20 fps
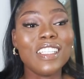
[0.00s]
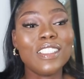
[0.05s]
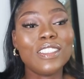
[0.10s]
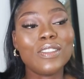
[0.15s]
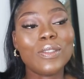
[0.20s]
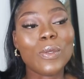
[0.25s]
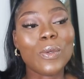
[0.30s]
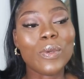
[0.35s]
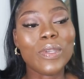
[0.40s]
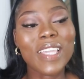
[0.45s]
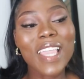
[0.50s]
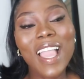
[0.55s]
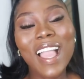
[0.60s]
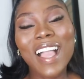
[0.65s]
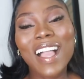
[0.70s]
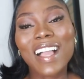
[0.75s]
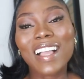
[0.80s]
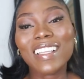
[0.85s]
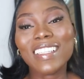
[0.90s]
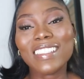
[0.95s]
so
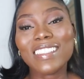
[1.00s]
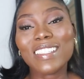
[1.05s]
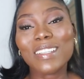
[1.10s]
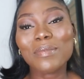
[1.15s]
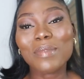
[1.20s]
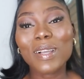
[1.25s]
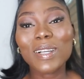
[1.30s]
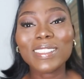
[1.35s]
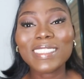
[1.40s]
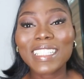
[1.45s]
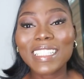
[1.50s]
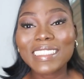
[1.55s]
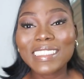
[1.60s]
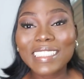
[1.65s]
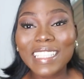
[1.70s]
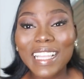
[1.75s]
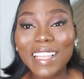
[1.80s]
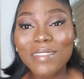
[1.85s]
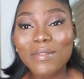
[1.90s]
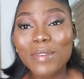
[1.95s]
yeah it's about that
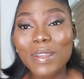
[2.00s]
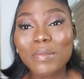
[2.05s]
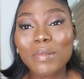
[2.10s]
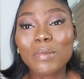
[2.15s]
time where